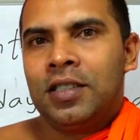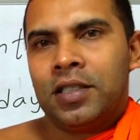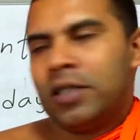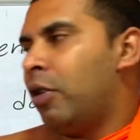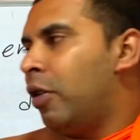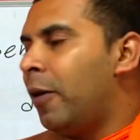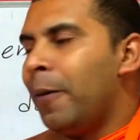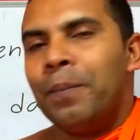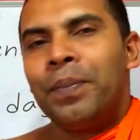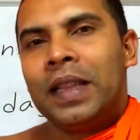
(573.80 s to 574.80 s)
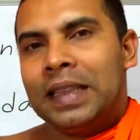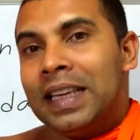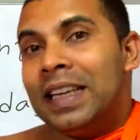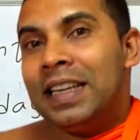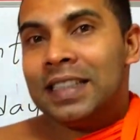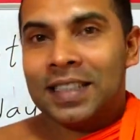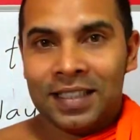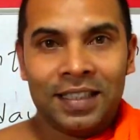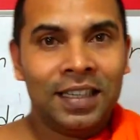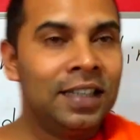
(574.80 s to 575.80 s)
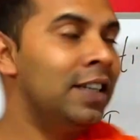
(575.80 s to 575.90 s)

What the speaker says: So the thing is,